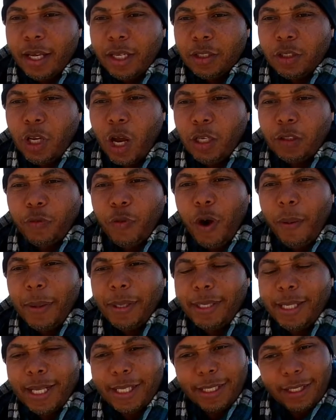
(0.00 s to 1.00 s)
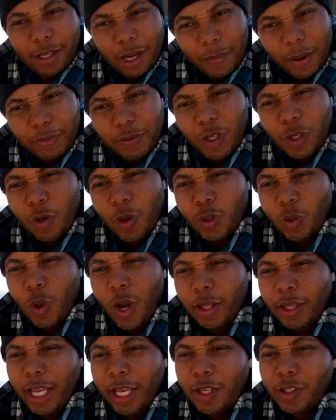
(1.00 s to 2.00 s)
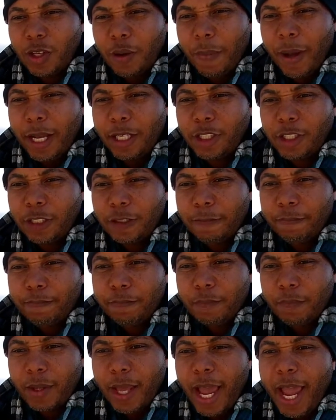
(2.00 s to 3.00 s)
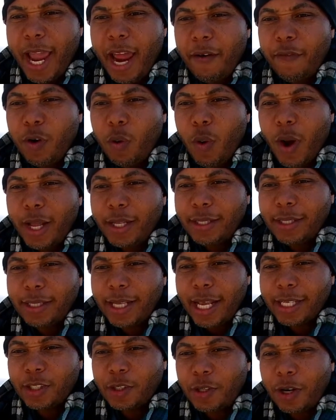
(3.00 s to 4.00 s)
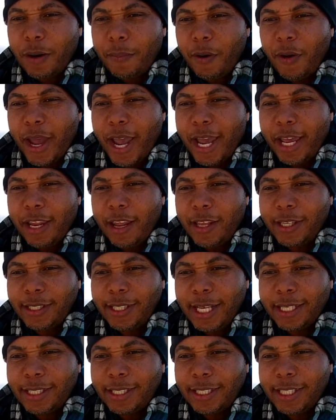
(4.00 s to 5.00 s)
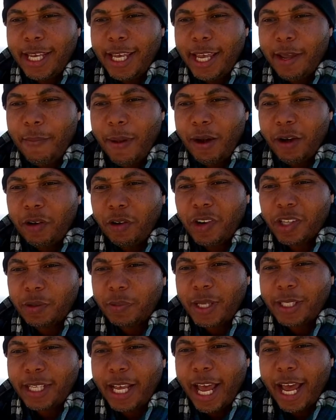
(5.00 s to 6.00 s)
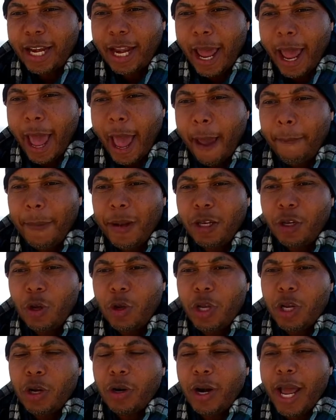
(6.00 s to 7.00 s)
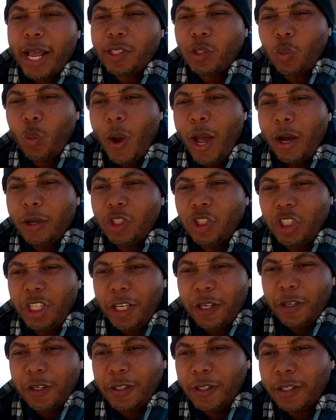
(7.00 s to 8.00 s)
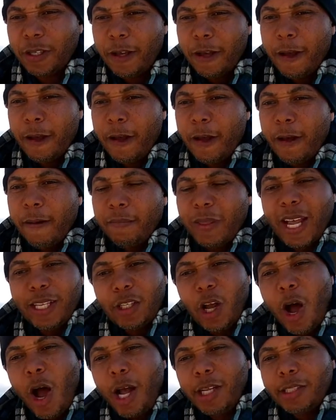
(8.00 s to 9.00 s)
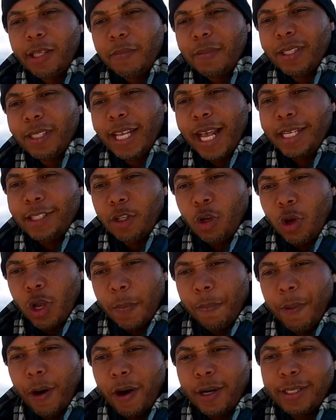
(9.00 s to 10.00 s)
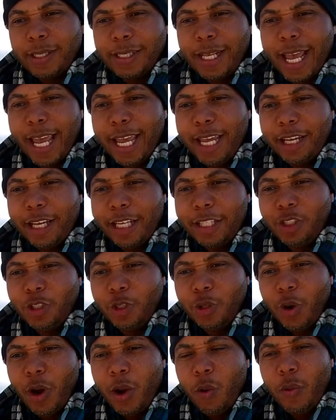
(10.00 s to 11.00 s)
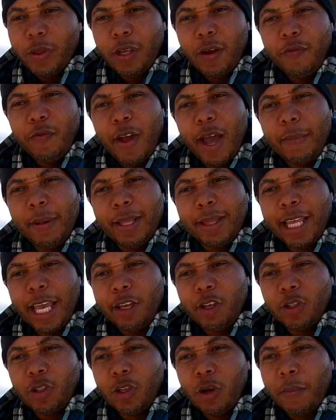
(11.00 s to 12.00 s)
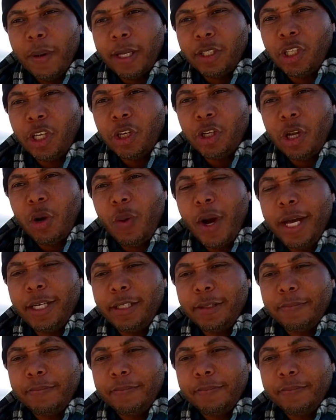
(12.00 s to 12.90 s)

Talks Pharmacist, thumb up to you as well. Thank you so much. Hey everyone, says Turbo86C. Merry Christmas and a Happy New Year as well. Cheers. That's awesome, says We Parse. Enjoy it with your family. Thank you so much. And you know what?